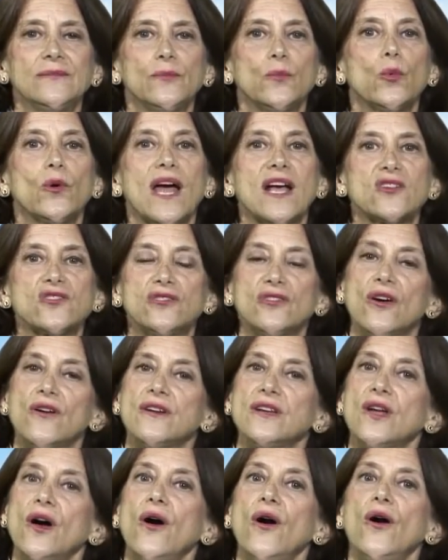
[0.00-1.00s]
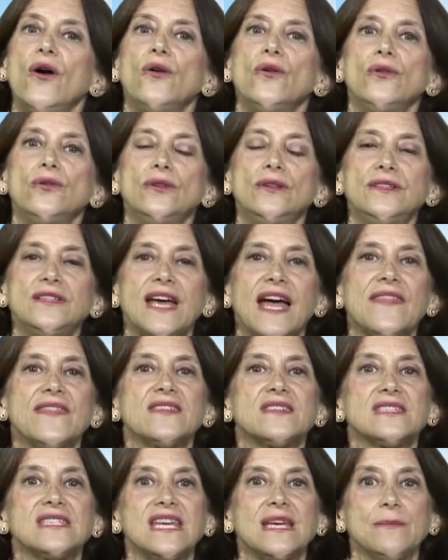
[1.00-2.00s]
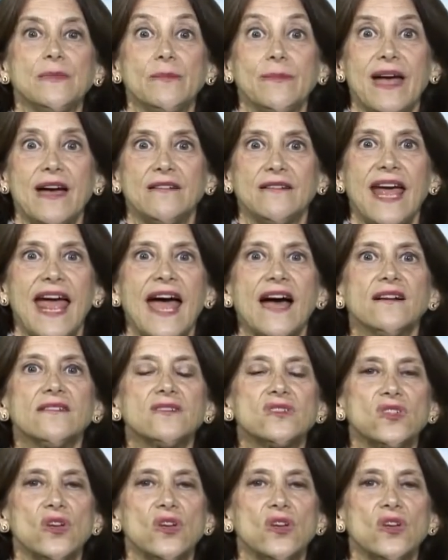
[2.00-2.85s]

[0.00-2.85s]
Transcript: We're actually going to hold, and the same amount out.